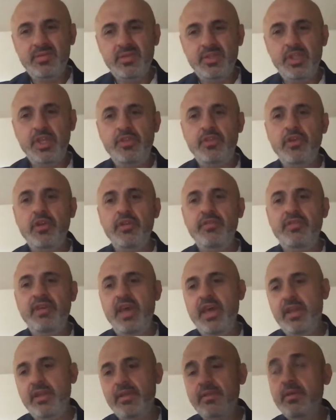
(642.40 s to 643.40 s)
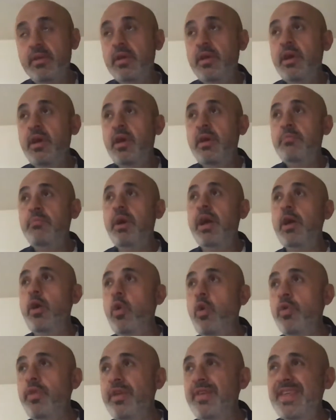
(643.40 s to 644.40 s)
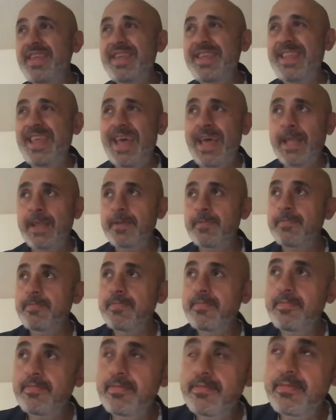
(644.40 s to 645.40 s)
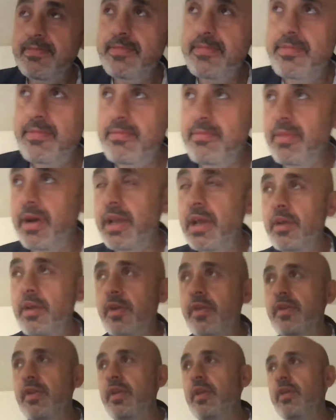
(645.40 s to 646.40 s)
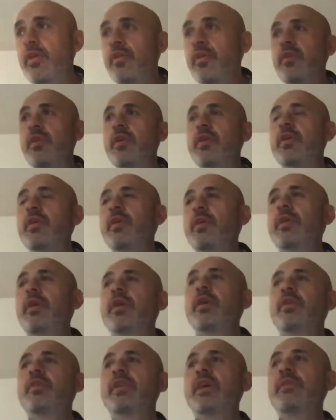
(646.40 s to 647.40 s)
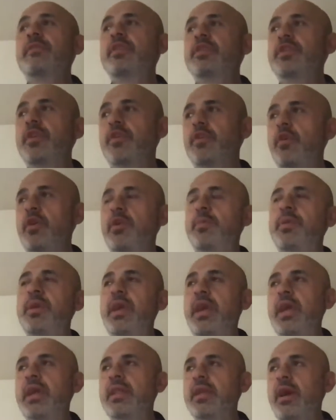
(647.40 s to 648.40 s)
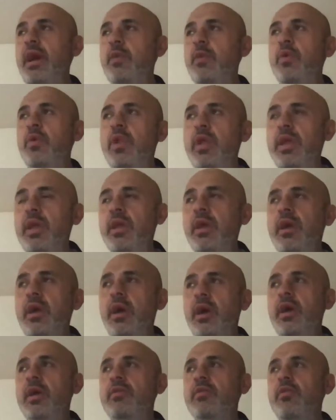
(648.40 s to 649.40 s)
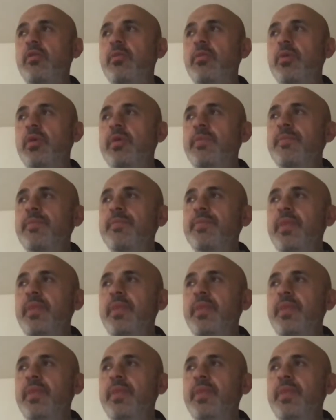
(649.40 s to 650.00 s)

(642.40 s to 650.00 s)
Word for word: She turned 10. My oldest is 10. My youngest is 7. She's going to be 8, God willing, October.